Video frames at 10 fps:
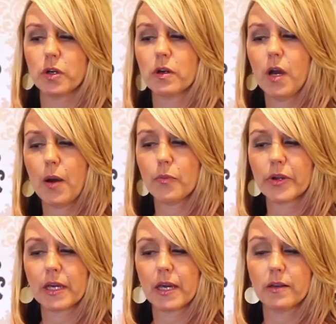I'm
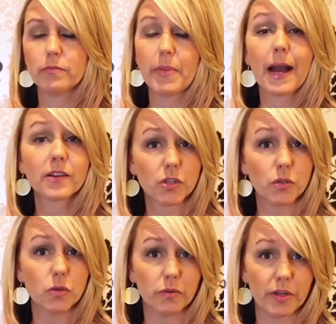bringing it back
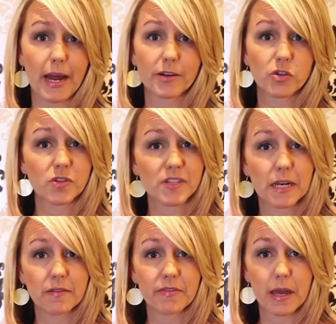to the natural
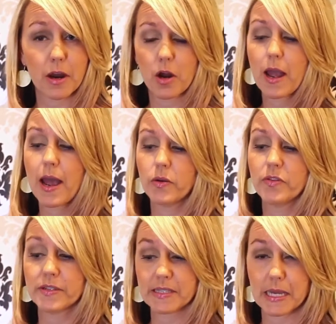state of the hair and
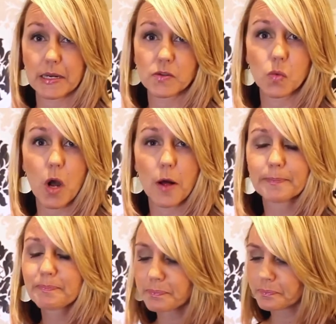the skin as well.
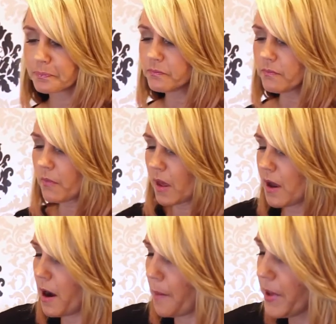
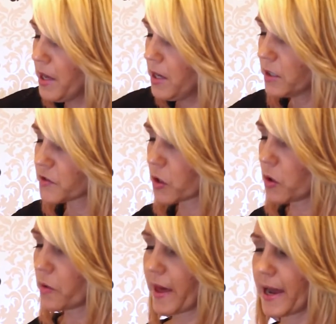
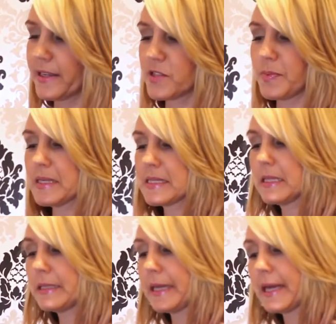So that is
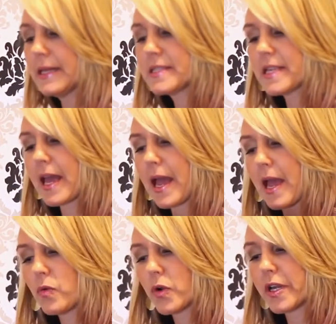basically it,
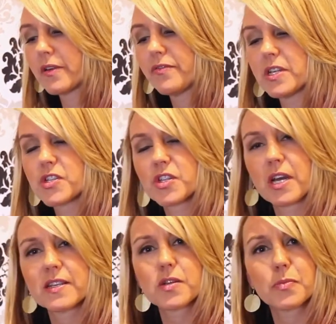and we're going to finish the
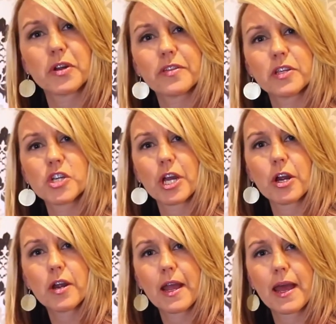customer at the
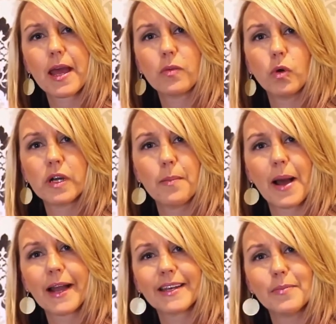chair and we'll come
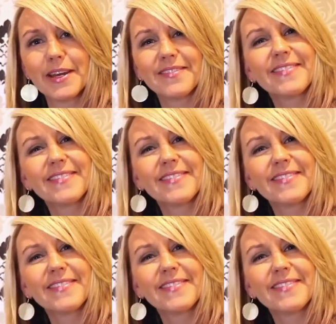back in a bit.